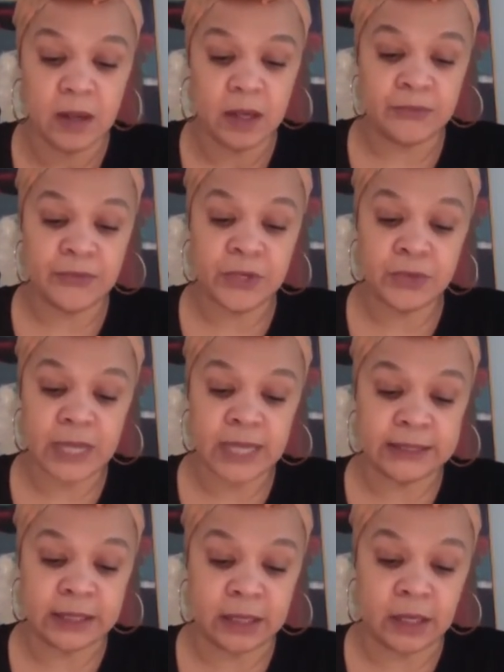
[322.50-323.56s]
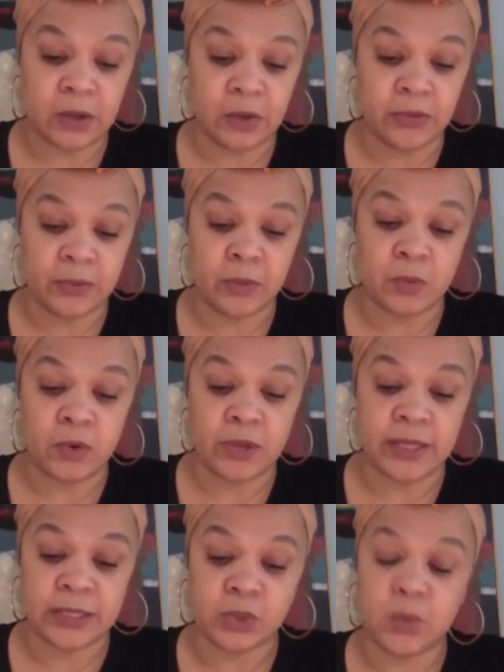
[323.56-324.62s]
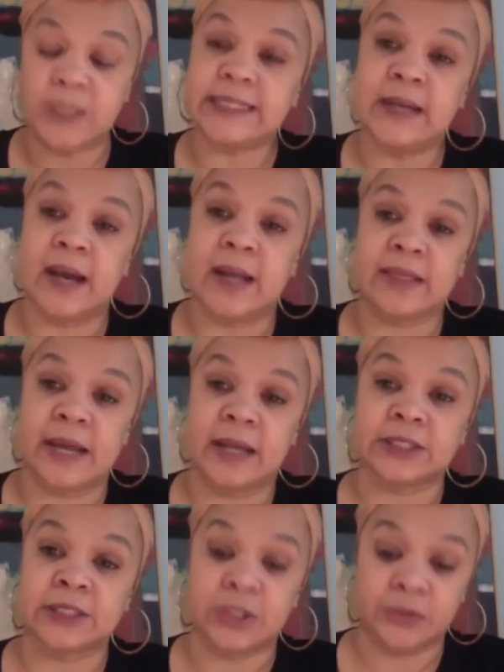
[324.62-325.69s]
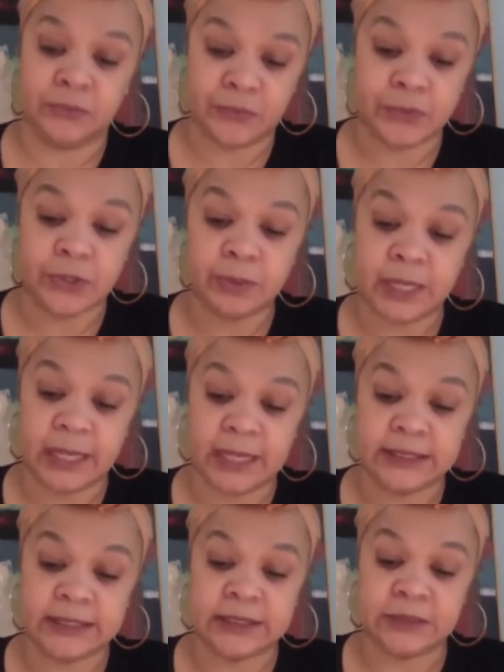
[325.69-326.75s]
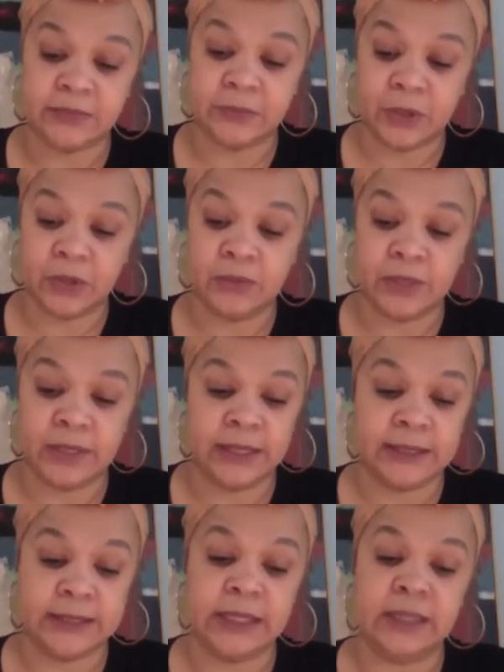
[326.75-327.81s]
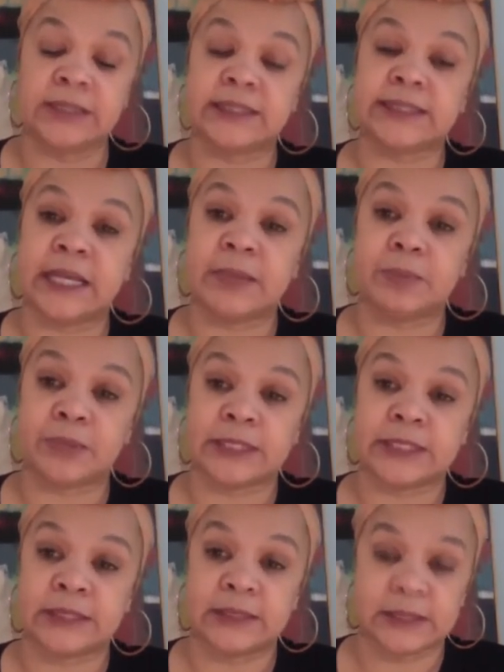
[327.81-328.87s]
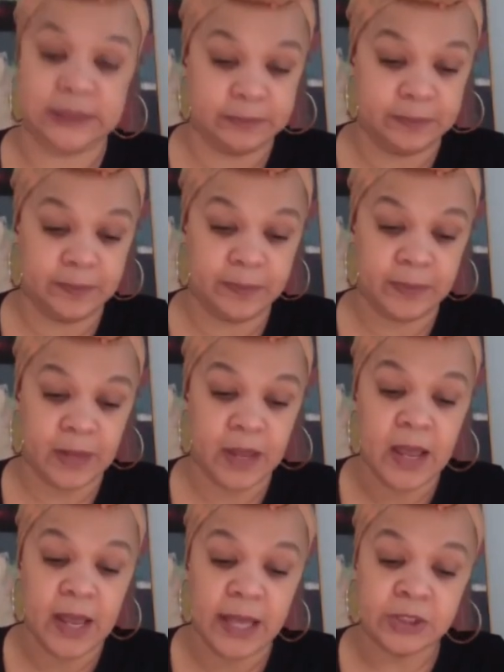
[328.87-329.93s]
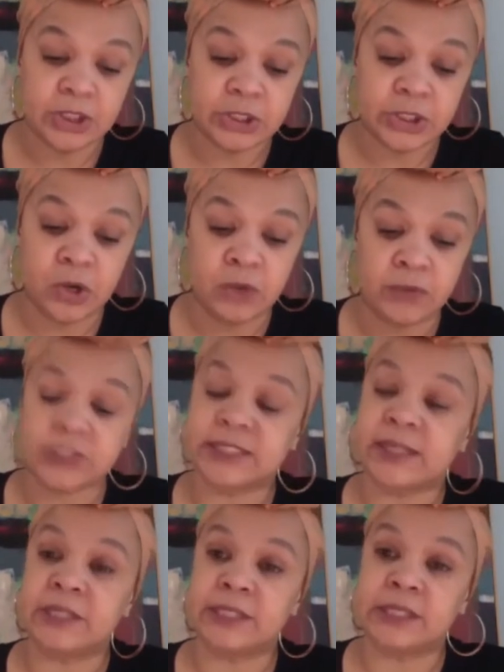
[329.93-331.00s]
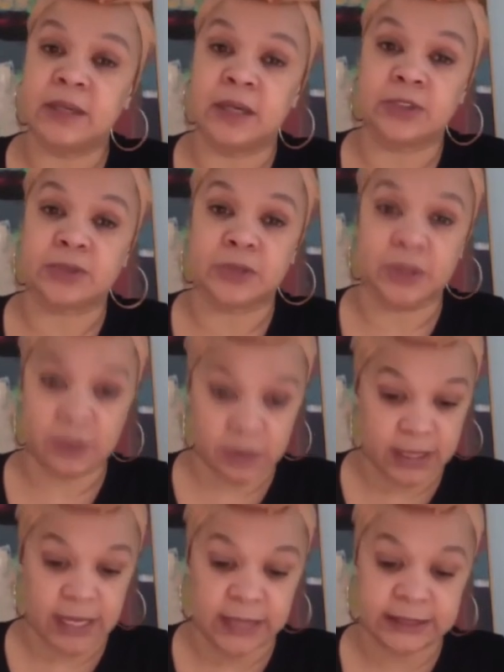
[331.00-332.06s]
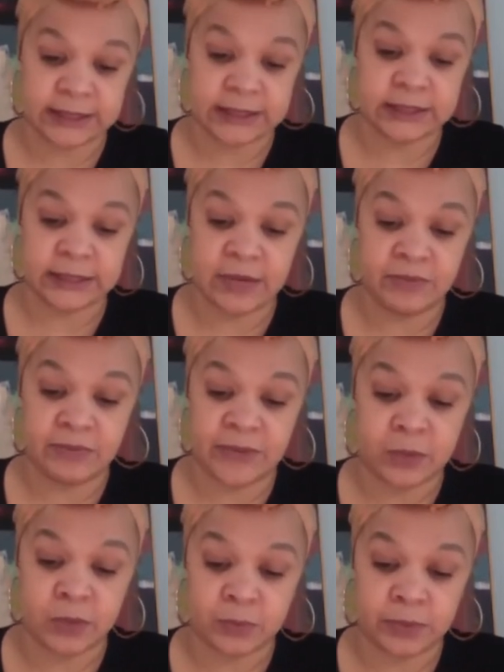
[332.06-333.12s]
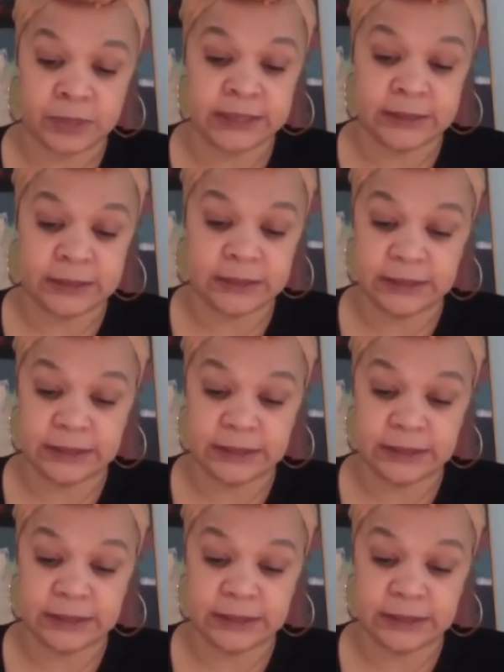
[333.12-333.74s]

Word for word: A few days ago, there were more than 29,000 confirmed cases of COVID 19 in state prisons, and just over 1,700 cases in federal prisons.